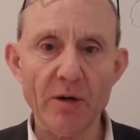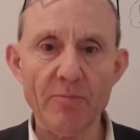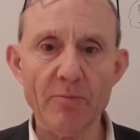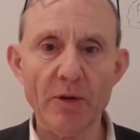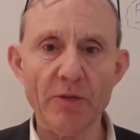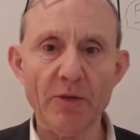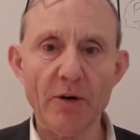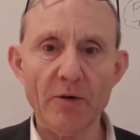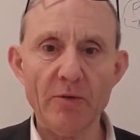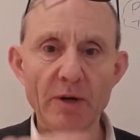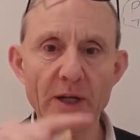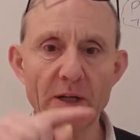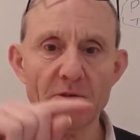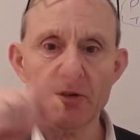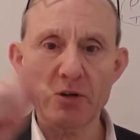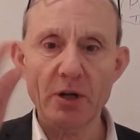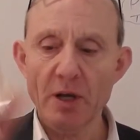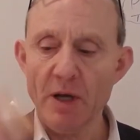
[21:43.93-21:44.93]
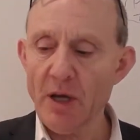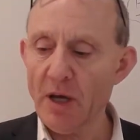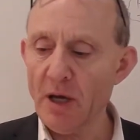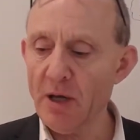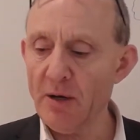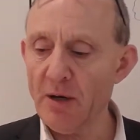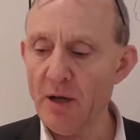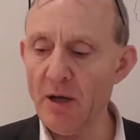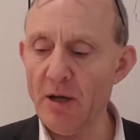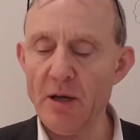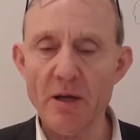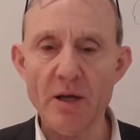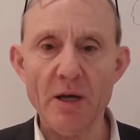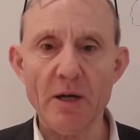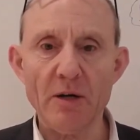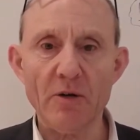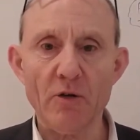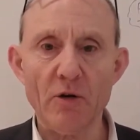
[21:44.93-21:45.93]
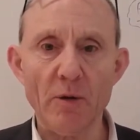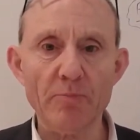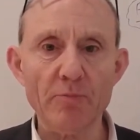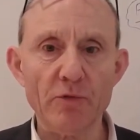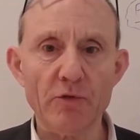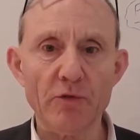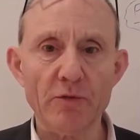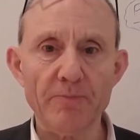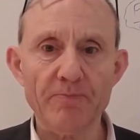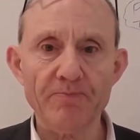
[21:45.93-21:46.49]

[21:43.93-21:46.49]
but they're arranged in groups.